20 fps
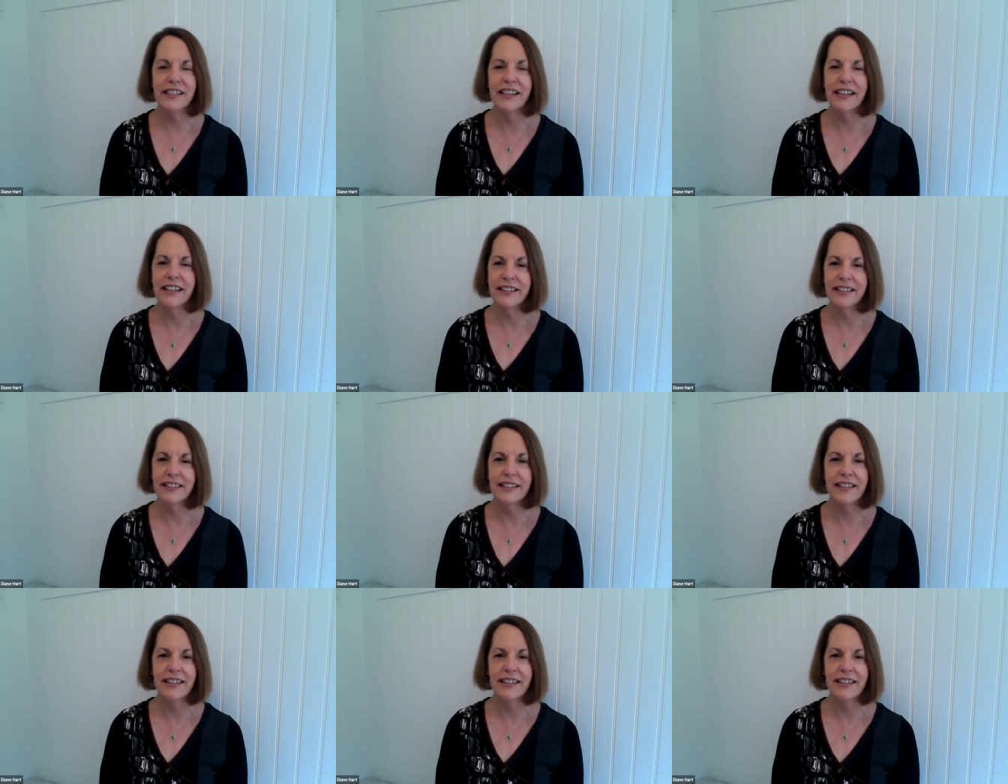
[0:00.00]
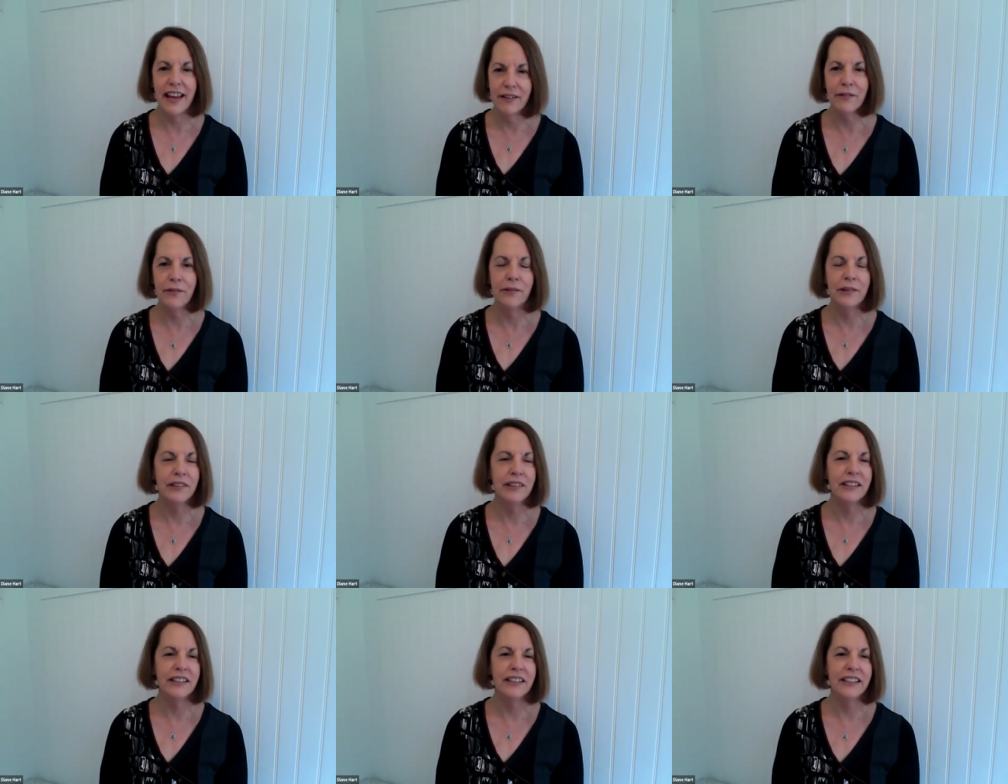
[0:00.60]
Plus, like
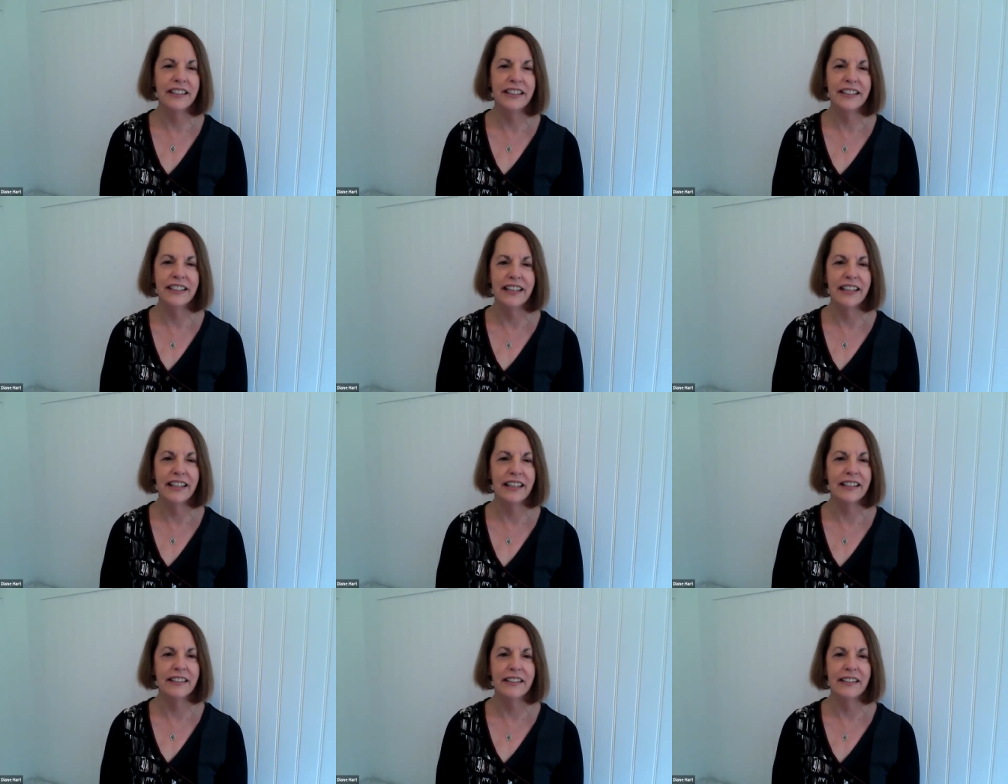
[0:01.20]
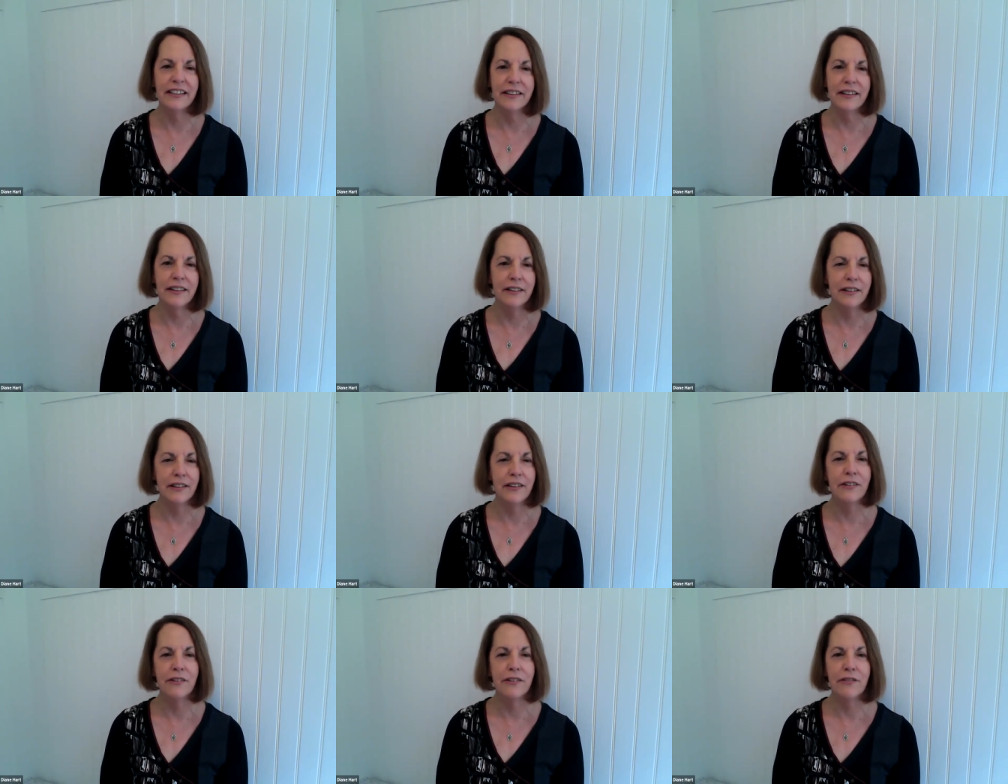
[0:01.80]
Tanglewood and
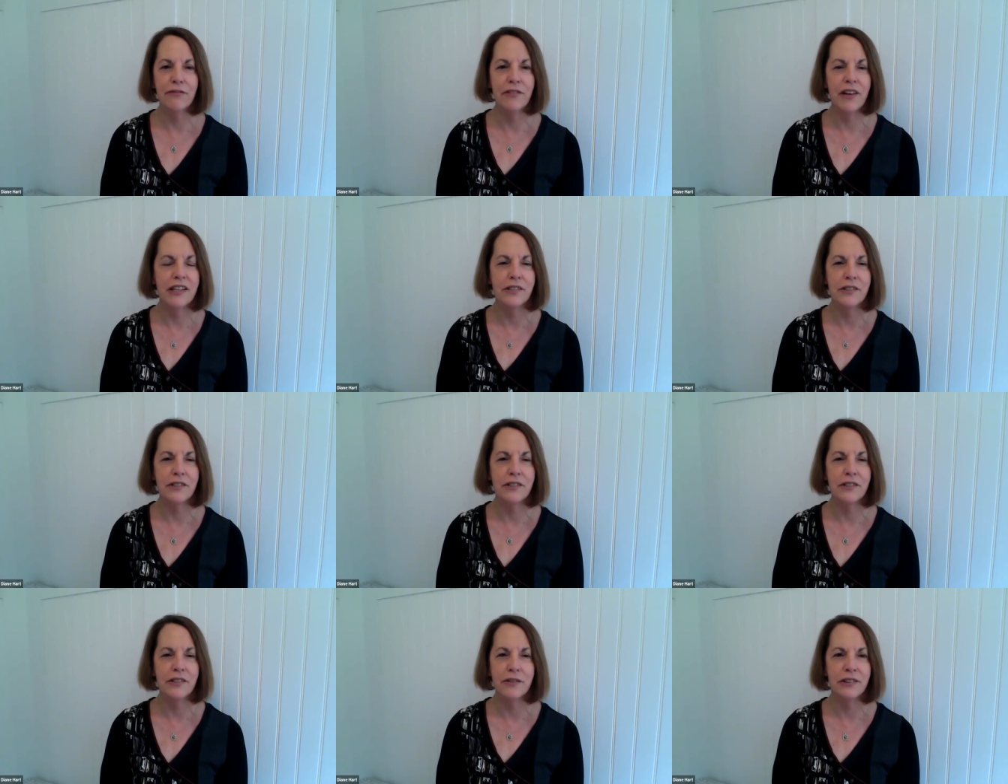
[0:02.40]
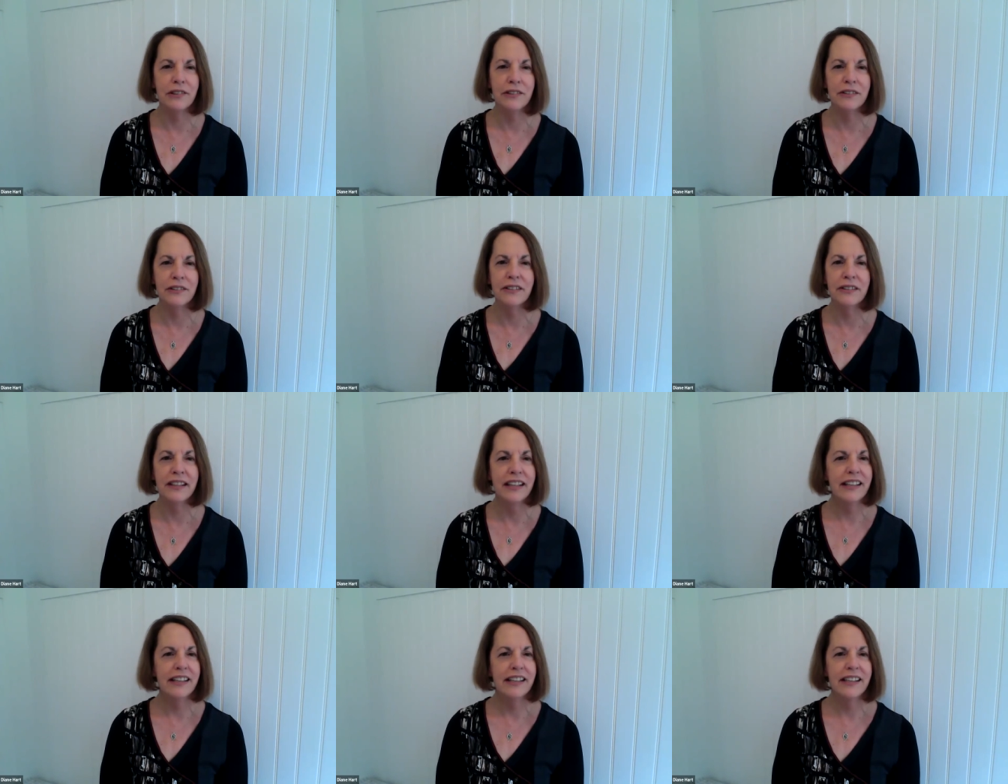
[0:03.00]
the theater
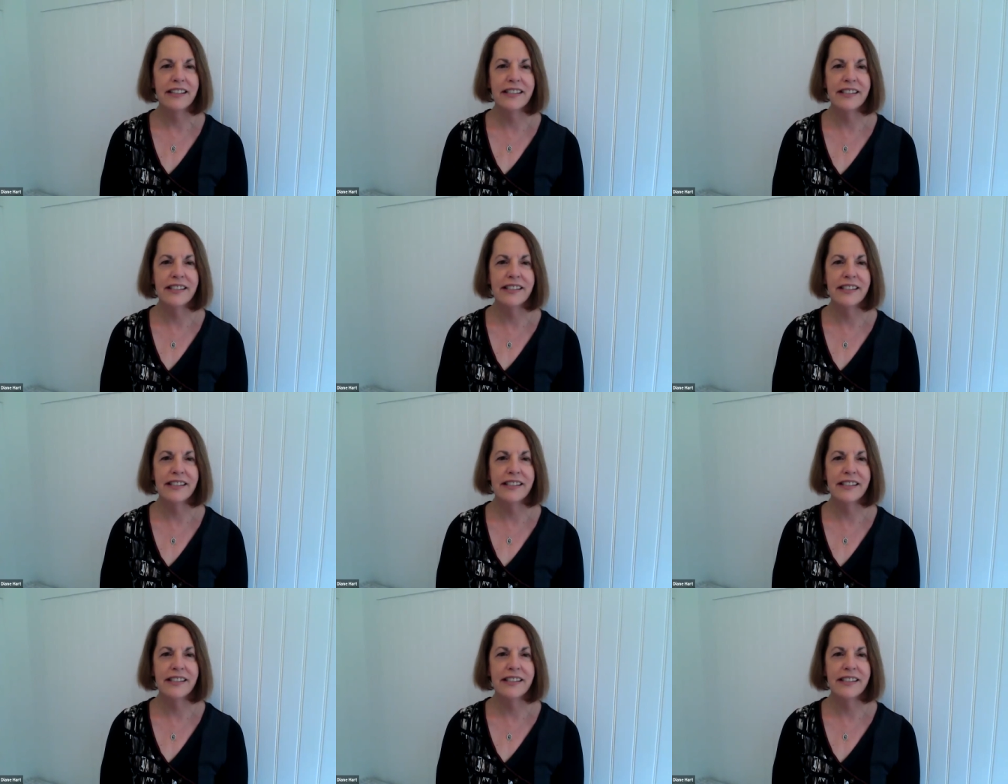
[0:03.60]
festival